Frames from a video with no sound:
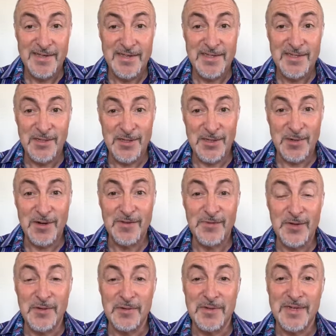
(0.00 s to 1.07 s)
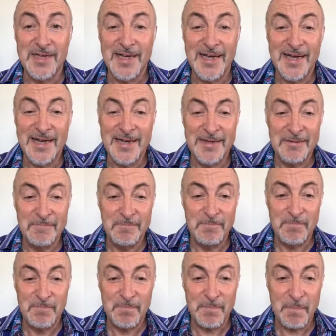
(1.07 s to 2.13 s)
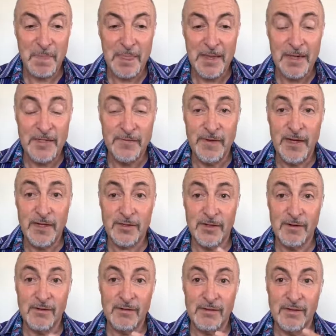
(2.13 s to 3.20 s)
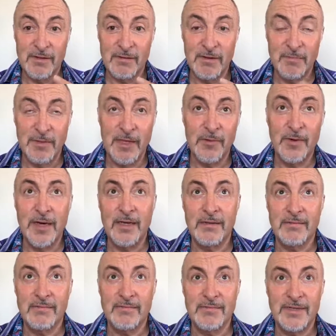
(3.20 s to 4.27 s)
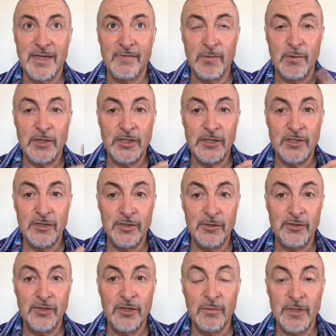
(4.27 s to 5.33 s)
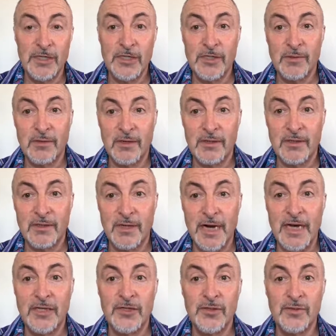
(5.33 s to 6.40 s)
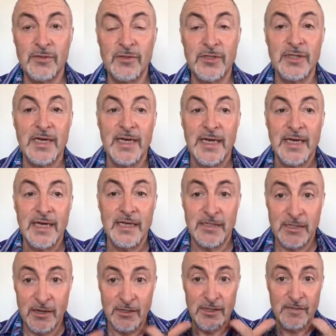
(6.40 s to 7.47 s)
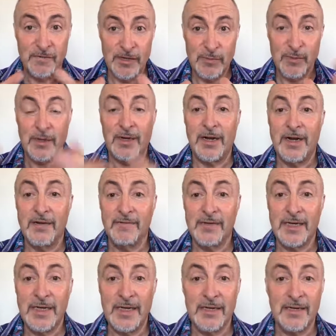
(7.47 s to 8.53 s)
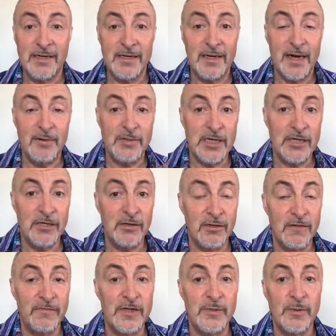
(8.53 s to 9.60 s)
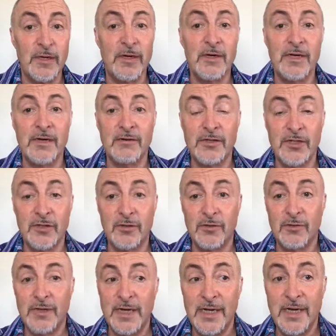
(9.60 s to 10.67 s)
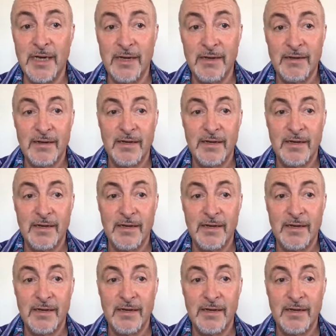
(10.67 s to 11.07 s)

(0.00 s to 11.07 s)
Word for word: So there's quite a few. Um, it was funny because I'm, and by the way, if you're watching this on YouTube, listening to it on iTunes, it starts as Facebook Live. And I was actually on a Facebook earlier and I saw a